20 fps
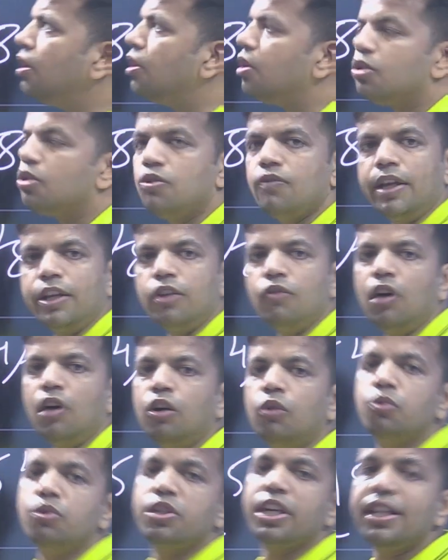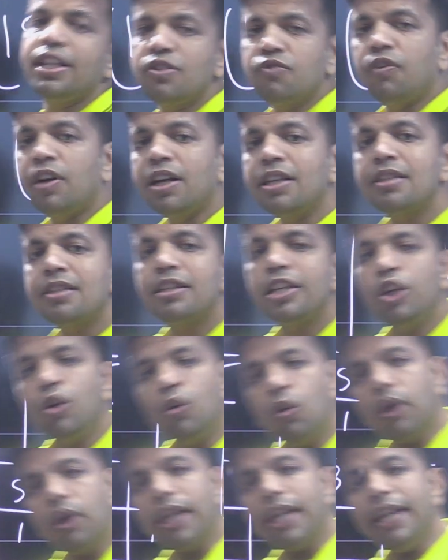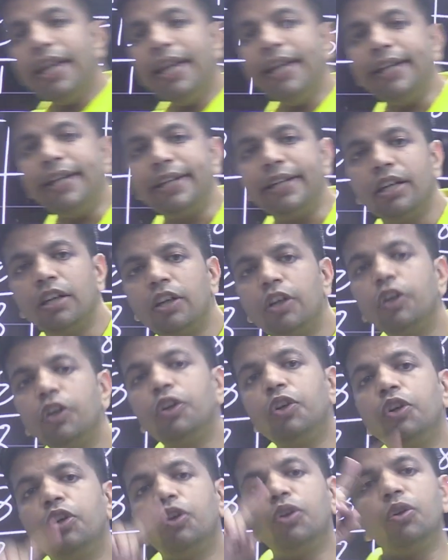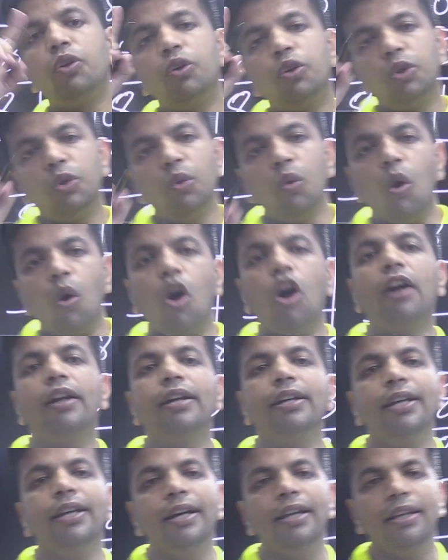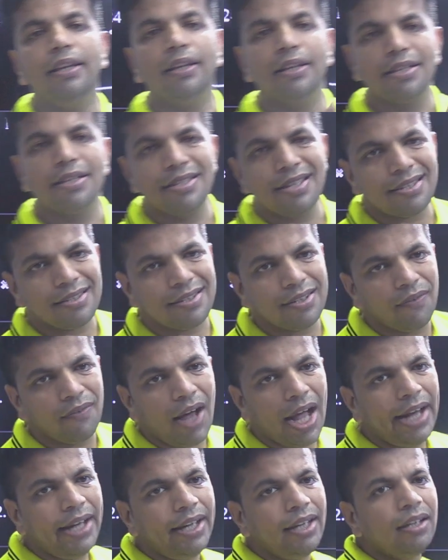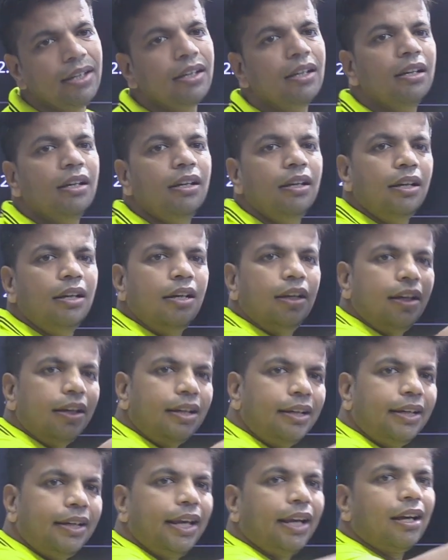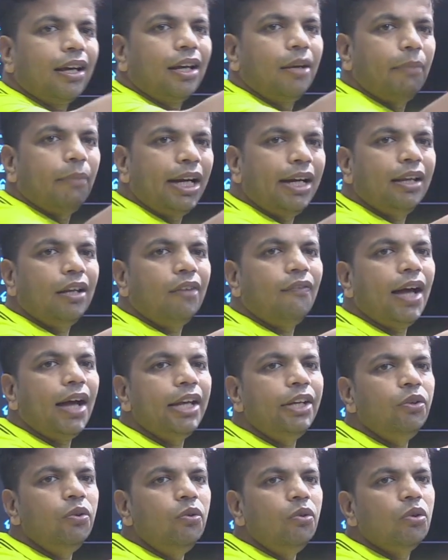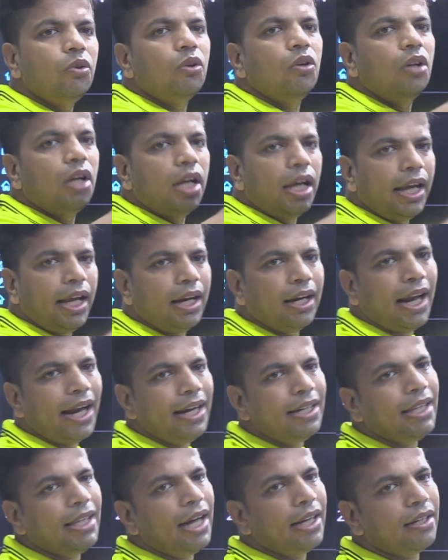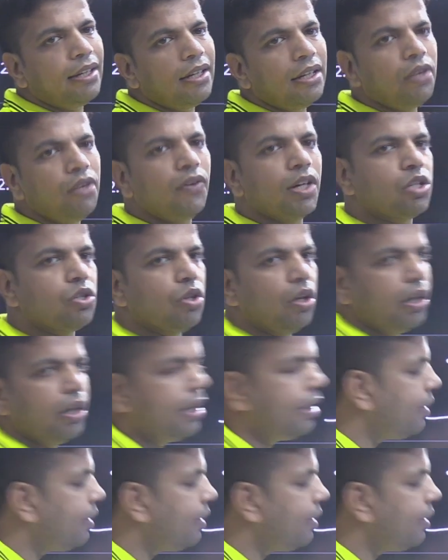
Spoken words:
So when you want to change 108 to octal, just divide, take a remainder value and write that in a reverse order.